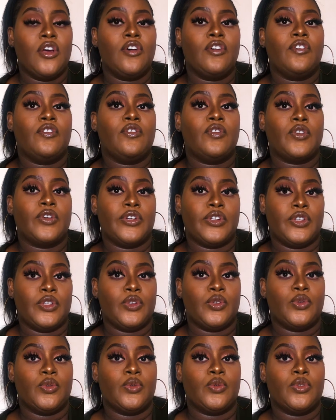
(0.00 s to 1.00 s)
for
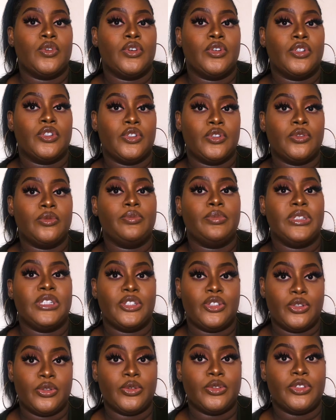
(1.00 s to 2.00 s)
you to be
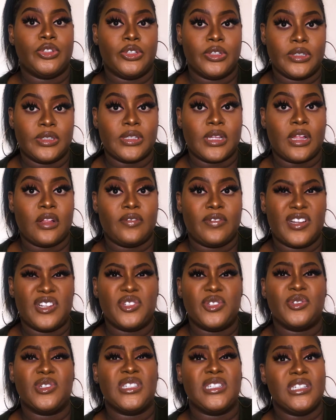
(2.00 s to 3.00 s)
true to yourself,
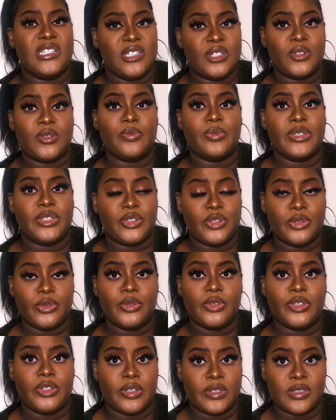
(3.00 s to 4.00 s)
and you need to be
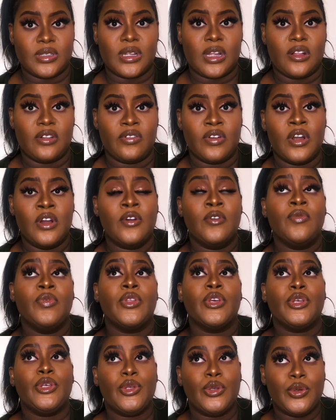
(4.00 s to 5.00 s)
true to yourself.
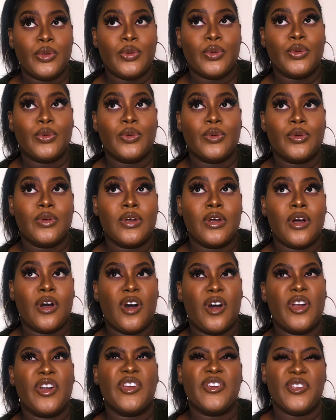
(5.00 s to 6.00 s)
You
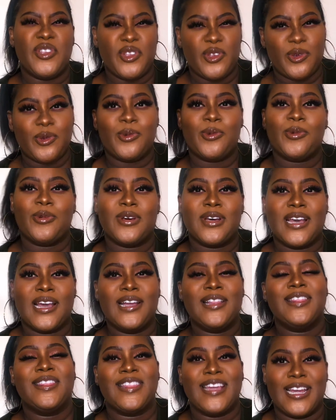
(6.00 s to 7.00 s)
are you,
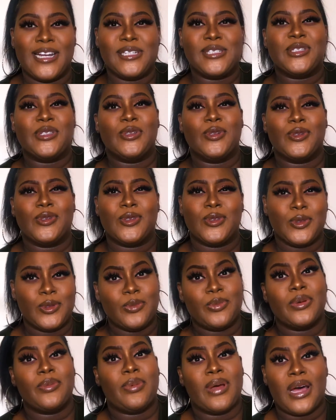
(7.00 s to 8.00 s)
and that is your
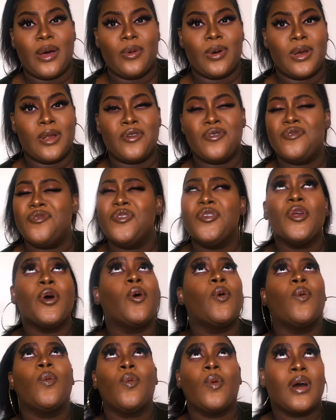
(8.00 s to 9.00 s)
superpower.
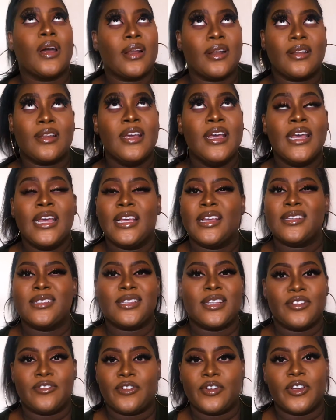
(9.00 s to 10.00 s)
No one is
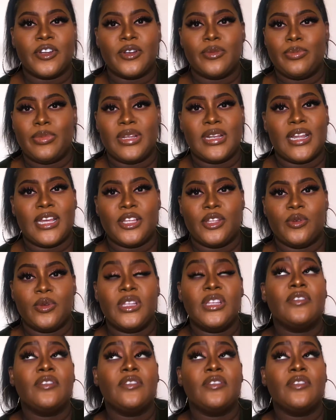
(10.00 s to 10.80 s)
ever going to be like you.